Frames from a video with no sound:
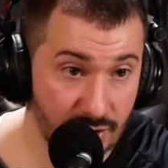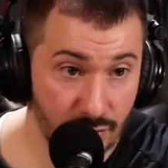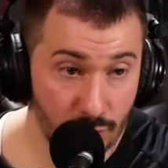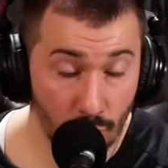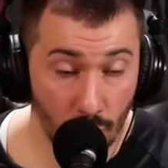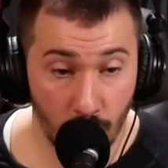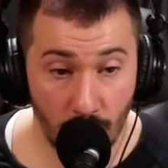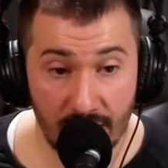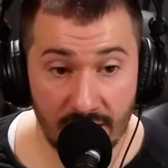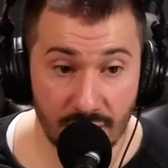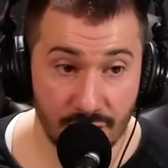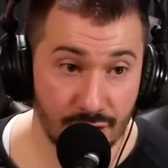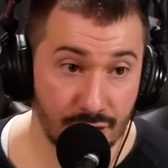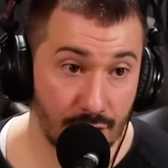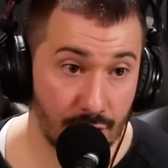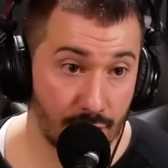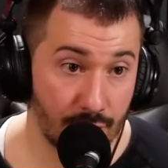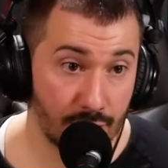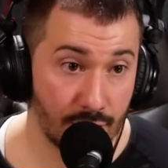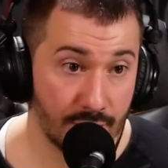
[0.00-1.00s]

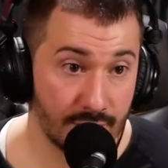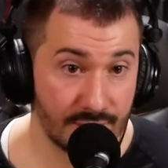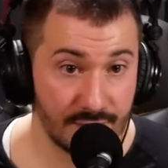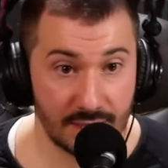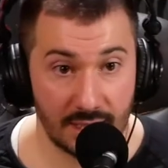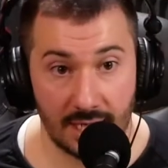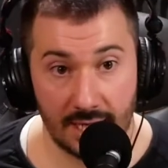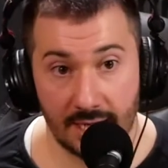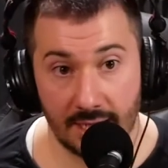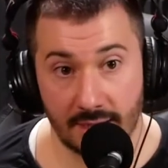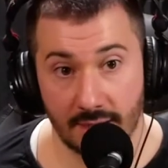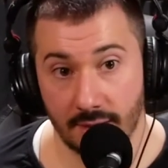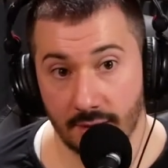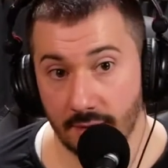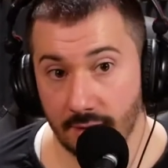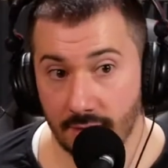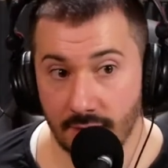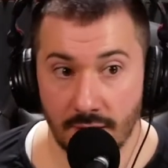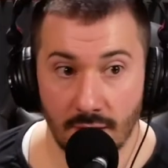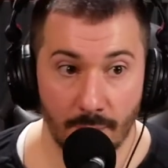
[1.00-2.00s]
winter, it's like,
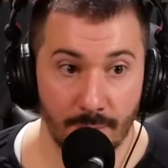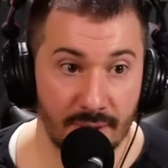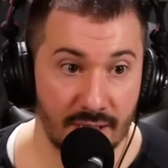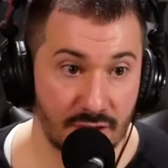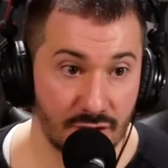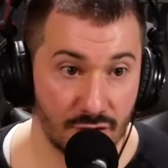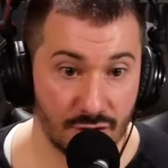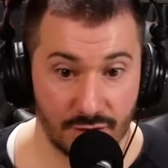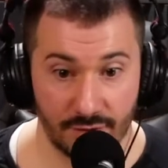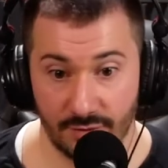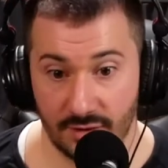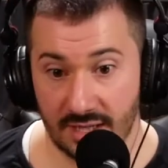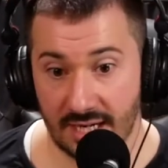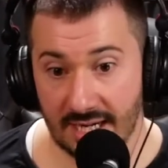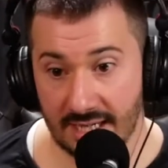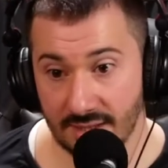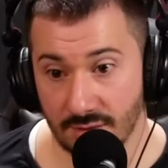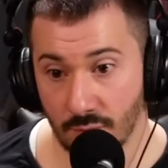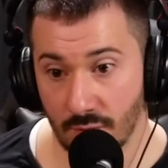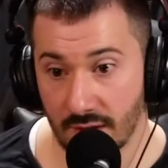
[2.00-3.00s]
pictures of you
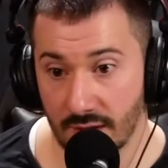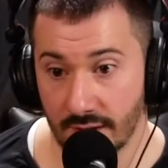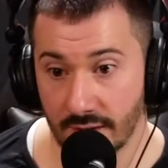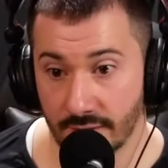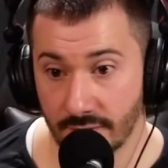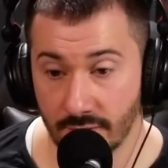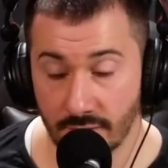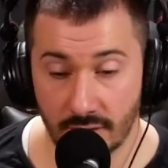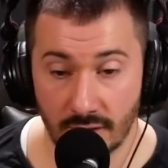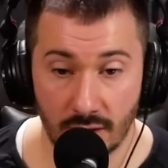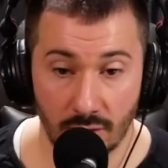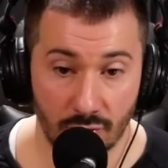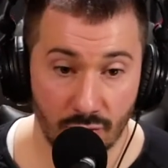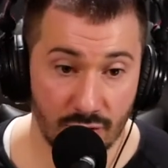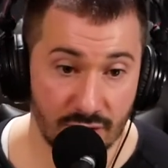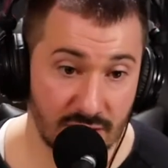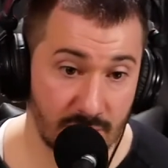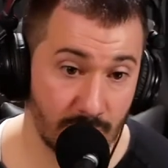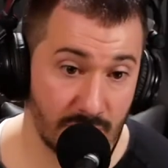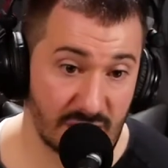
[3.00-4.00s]
guys wearing,
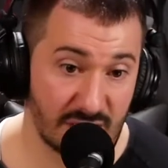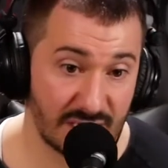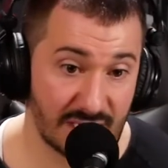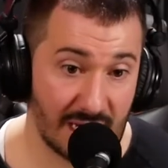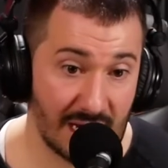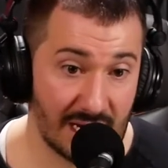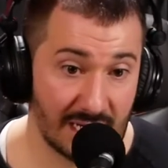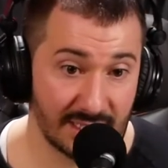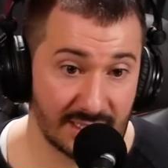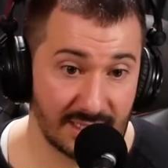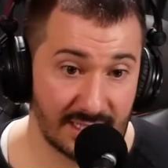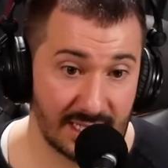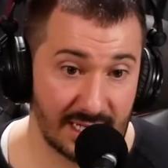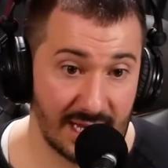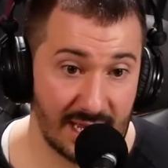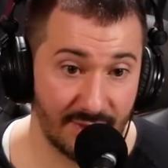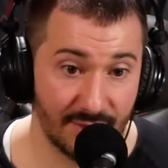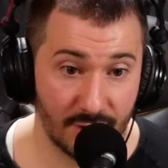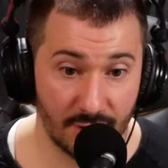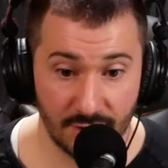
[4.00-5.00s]
Christmas socks
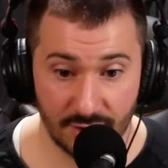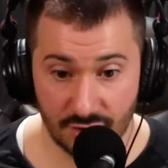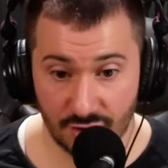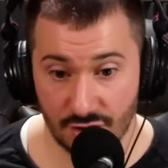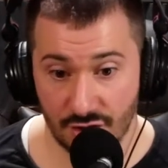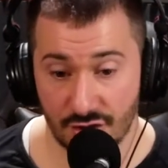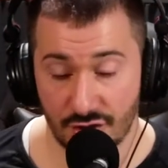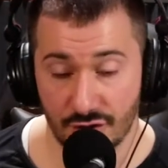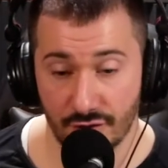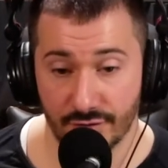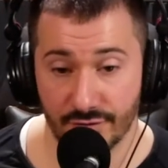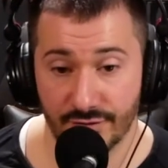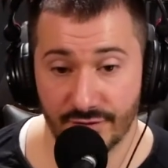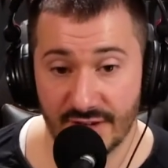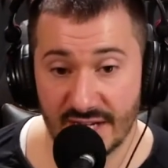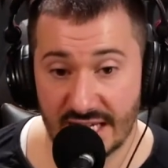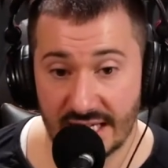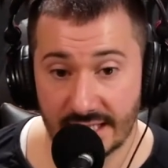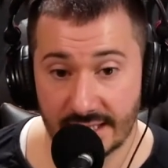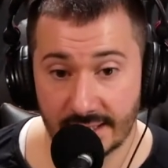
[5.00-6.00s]
together. It's just your
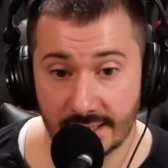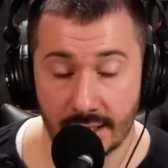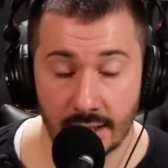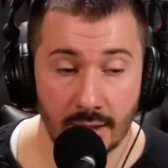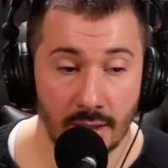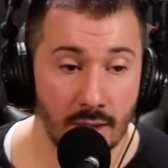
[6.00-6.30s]
feet.